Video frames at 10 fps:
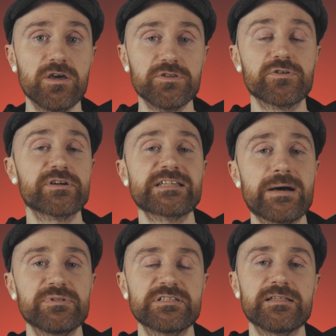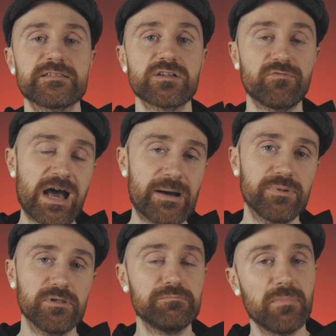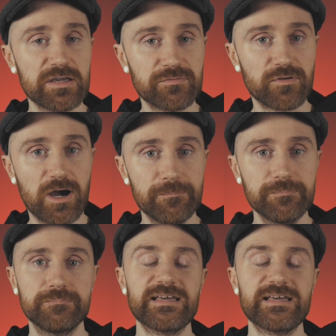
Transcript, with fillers: your example sentence of apple my from,